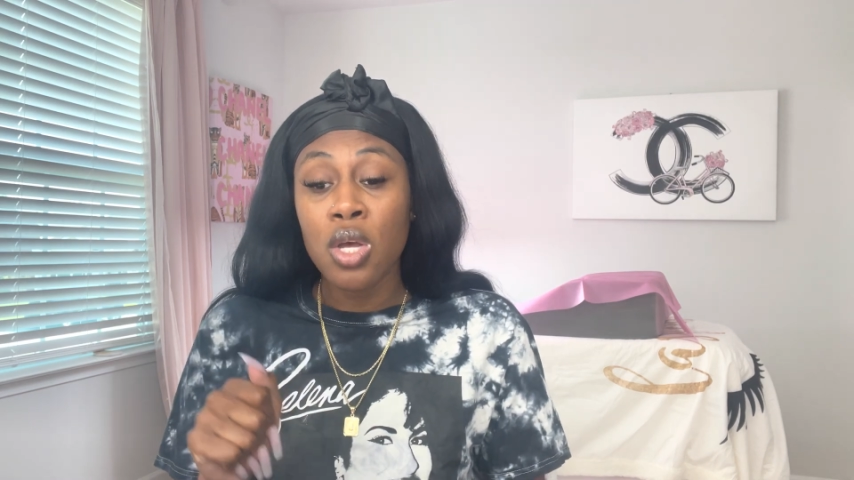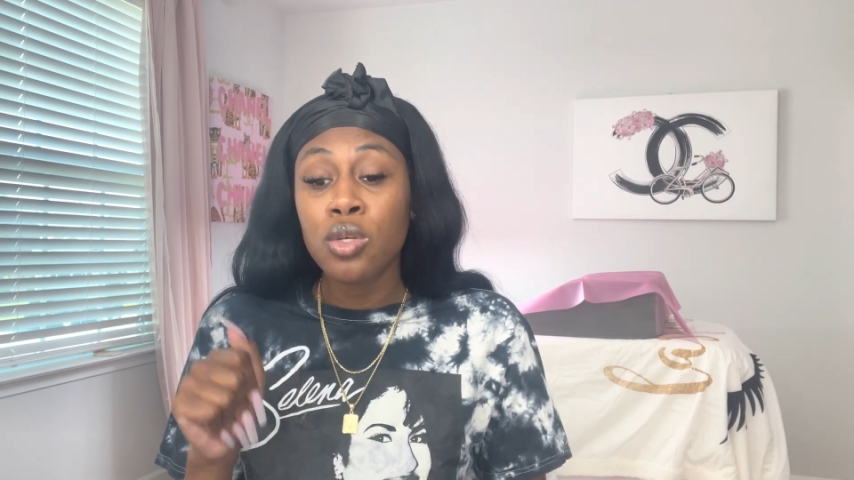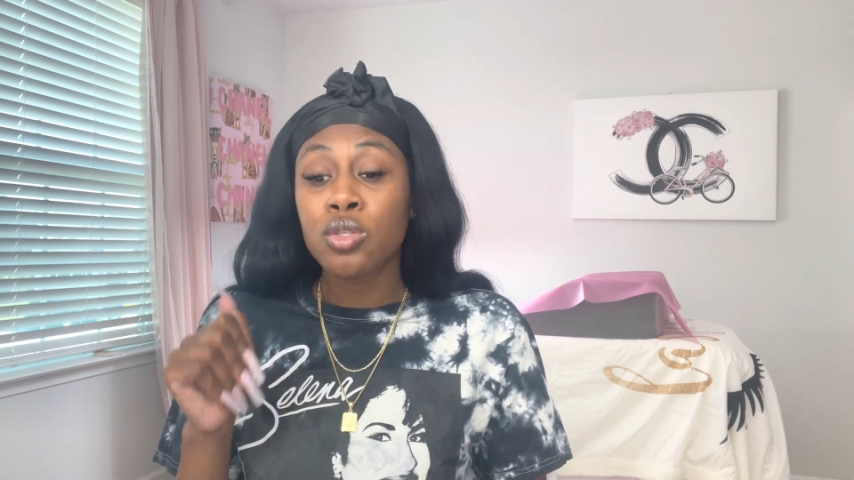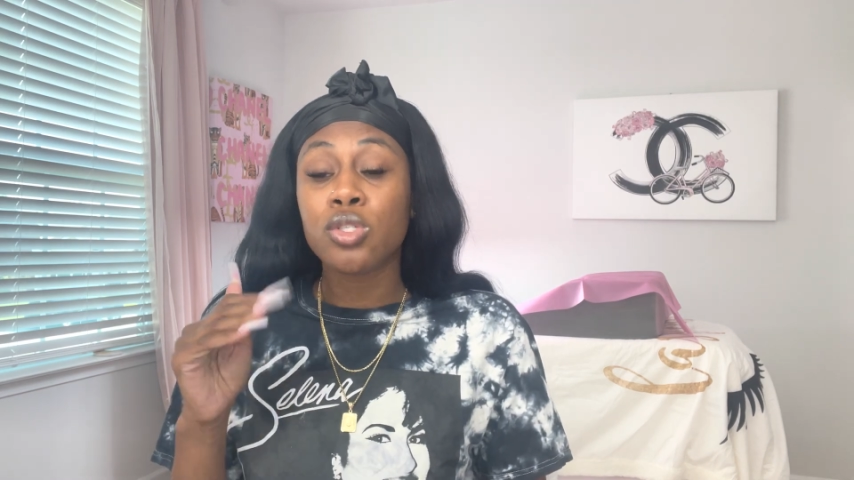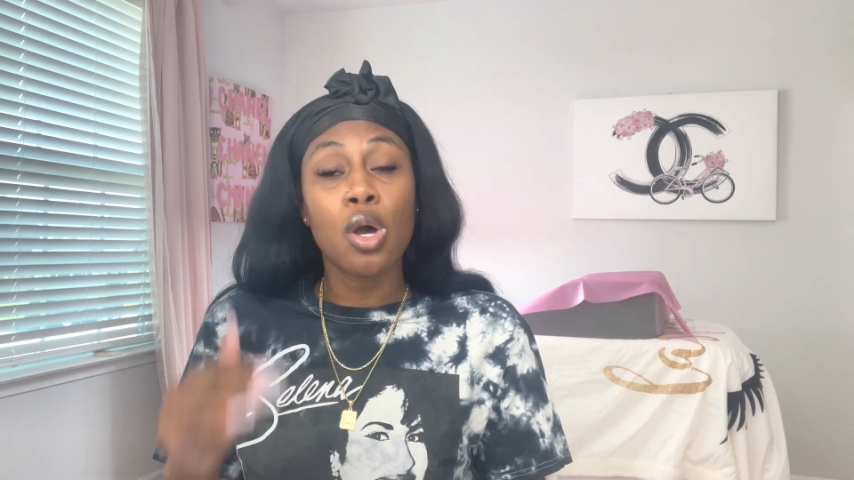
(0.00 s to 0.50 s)

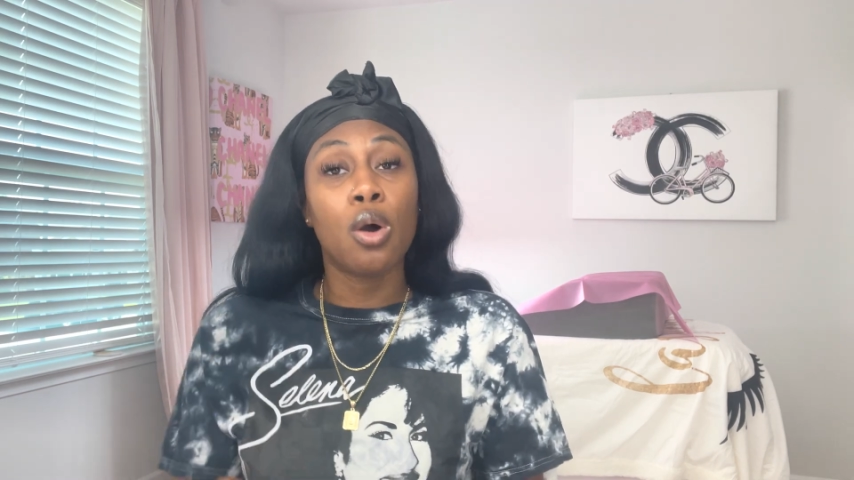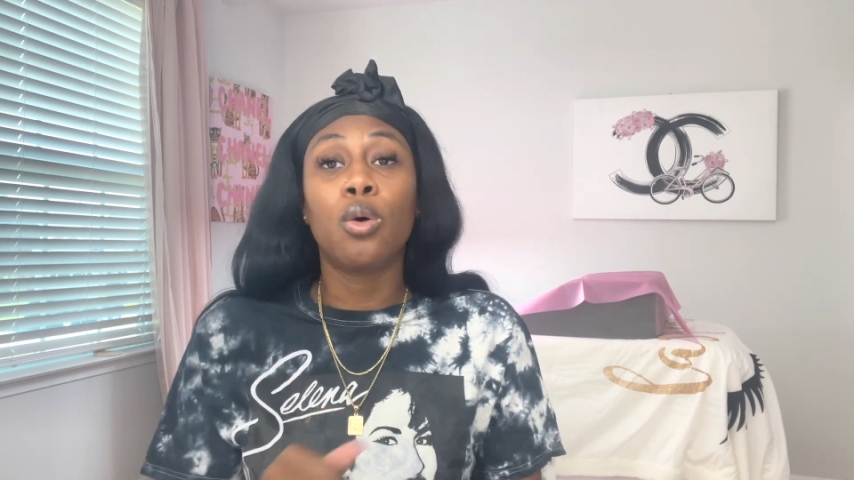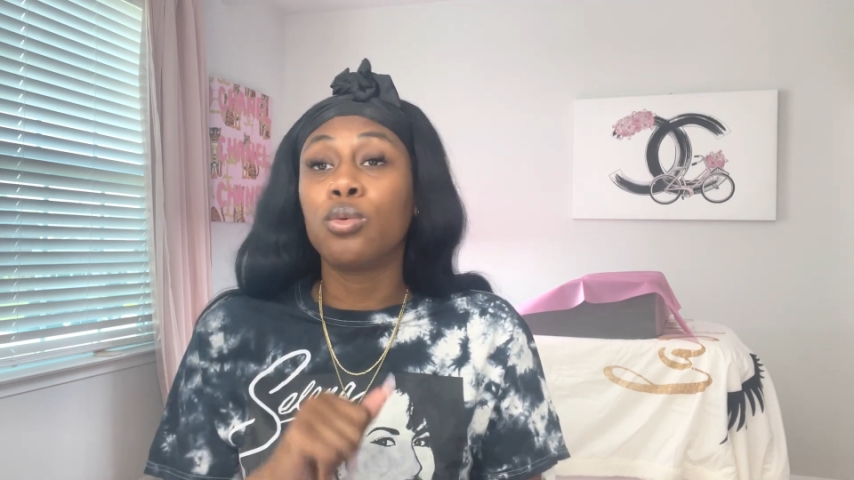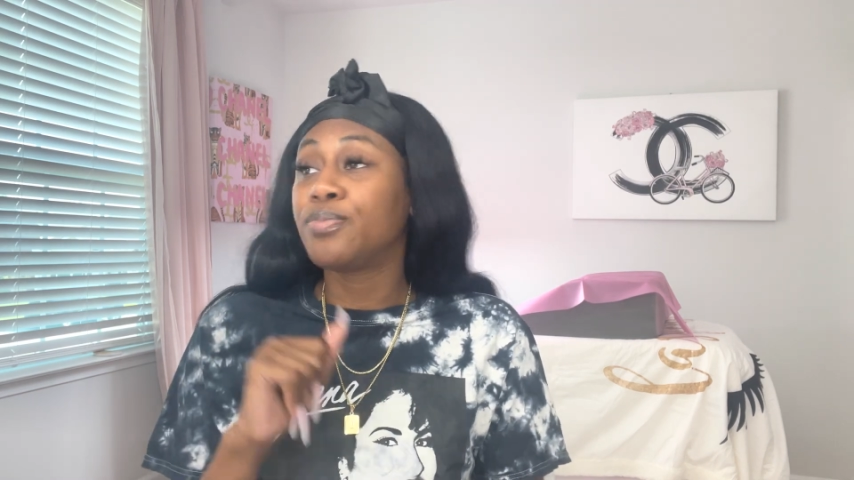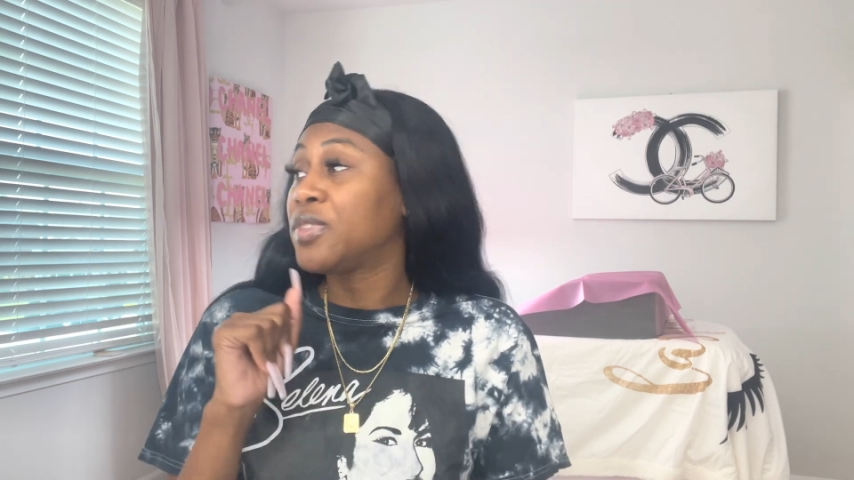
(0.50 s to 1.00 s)

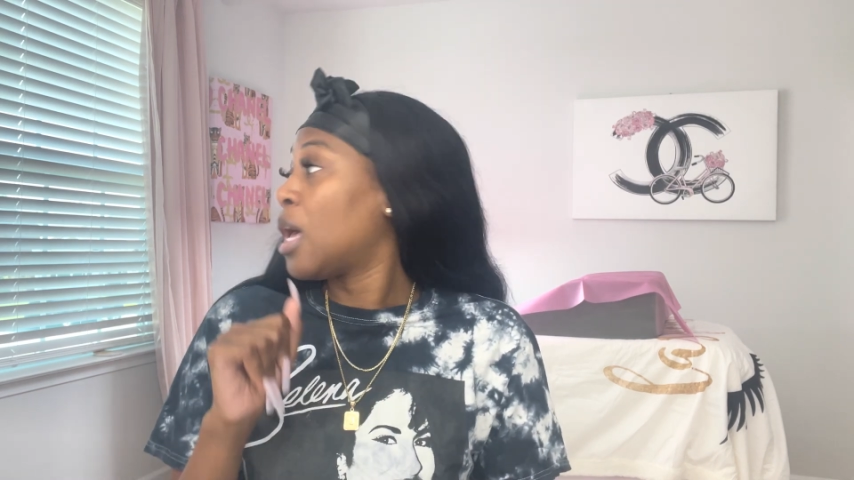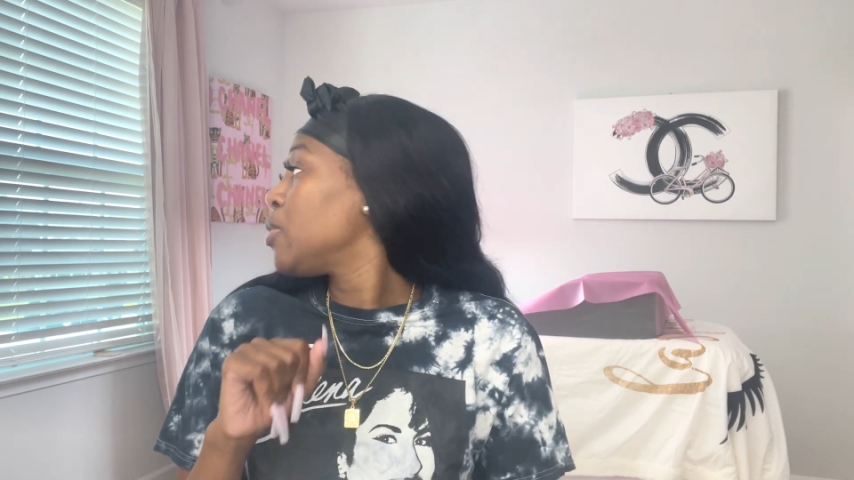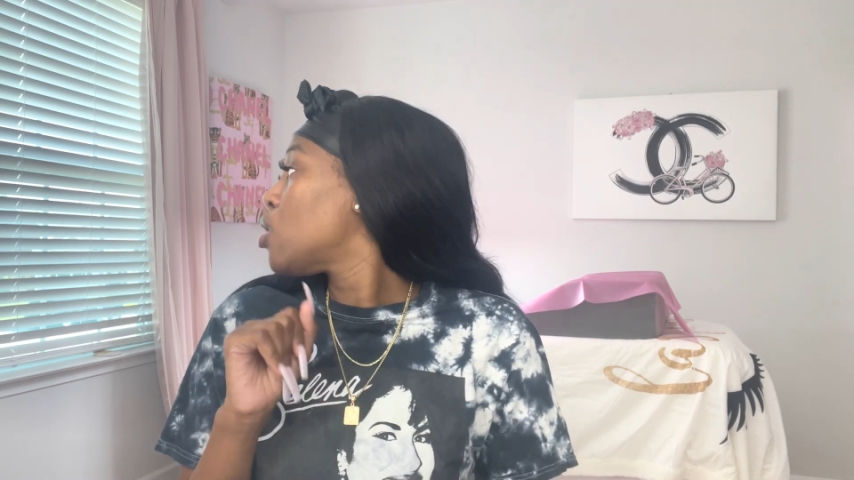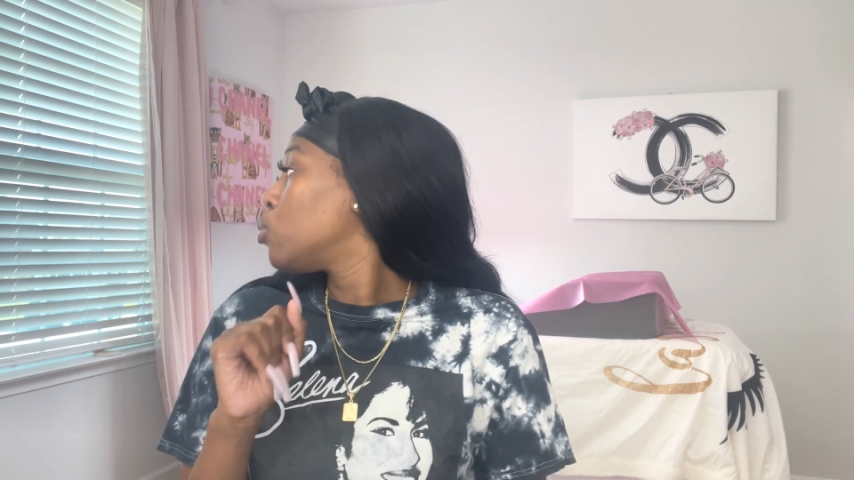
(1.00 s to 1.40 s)
So let me know